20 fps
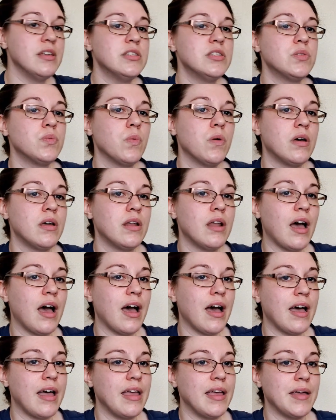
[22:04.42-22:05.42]
For this
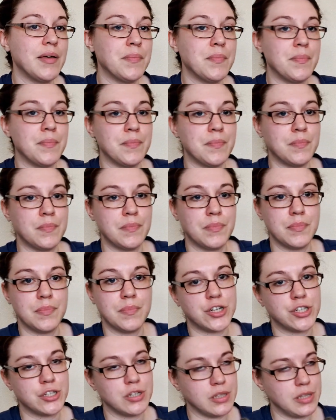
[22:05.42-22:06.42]
one, I am
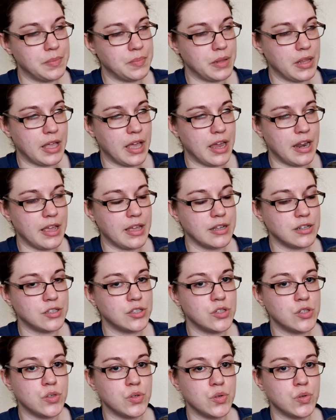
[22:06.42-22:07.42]
actually
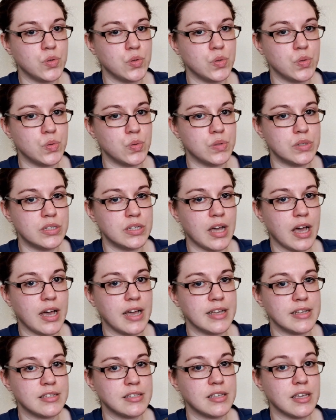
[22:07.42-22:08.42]
planning to
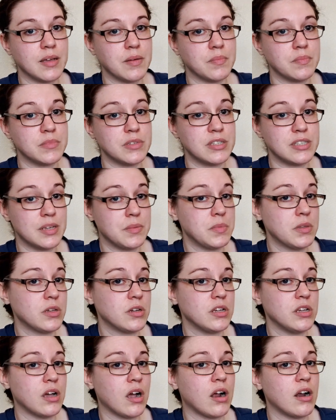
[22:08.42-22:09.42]
dye some
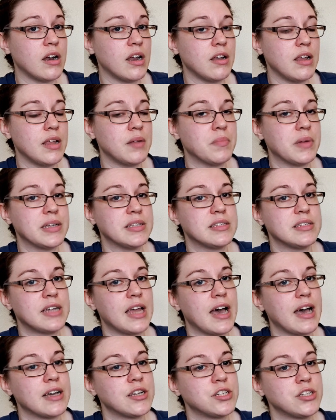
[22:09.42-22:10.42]
similar yarn in my
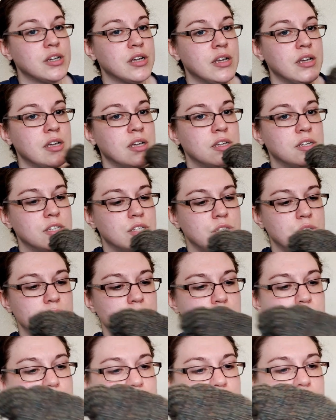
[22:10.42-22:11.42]
stash
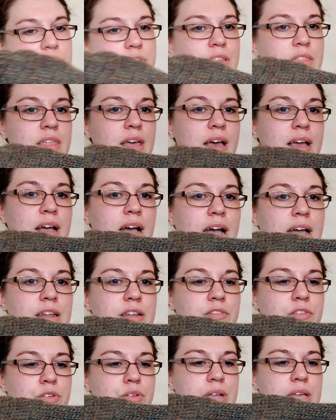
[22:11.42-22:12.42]
to give it that
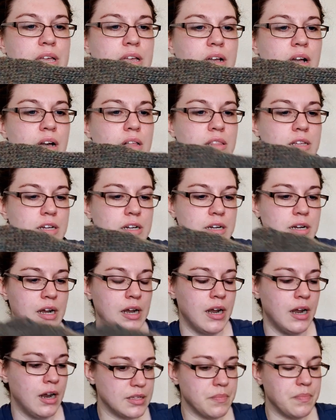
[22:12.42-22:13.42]
kind of green color.
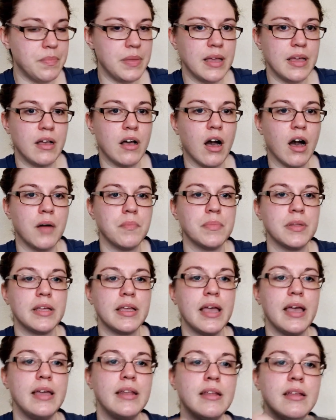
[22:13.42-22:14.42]
It's a bit
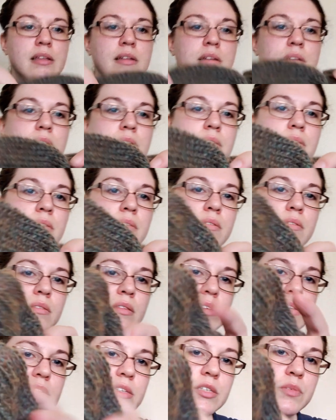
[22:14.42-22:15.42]
complicated
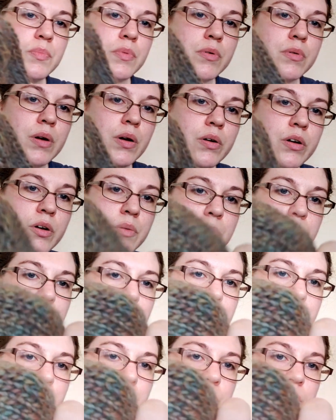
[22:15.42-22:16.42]
this is Berroco
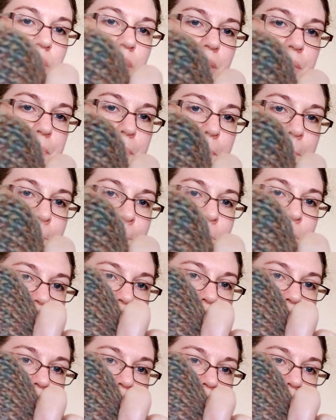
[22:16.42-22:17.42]
Peruvia,
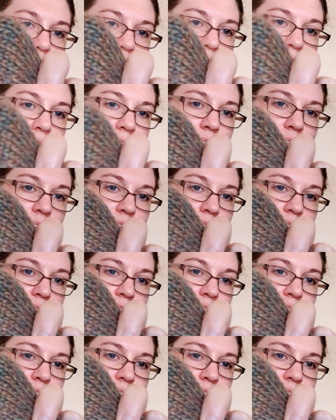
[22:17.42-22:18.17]
and it